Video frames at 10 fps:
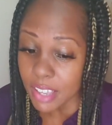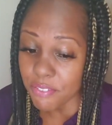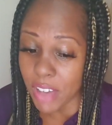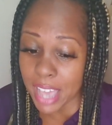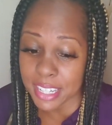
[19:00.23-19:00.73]

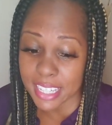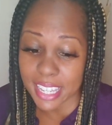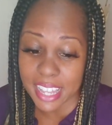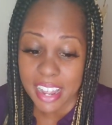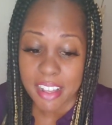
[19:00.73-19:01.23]
Finally,
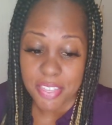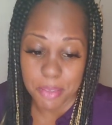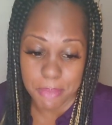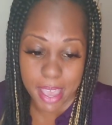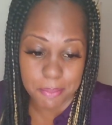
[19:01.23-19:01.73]
the
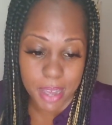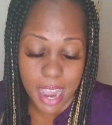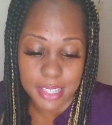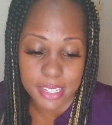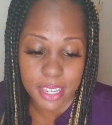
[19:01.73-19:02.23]
man
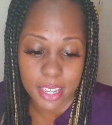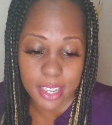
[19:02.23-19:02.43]
behind the ticket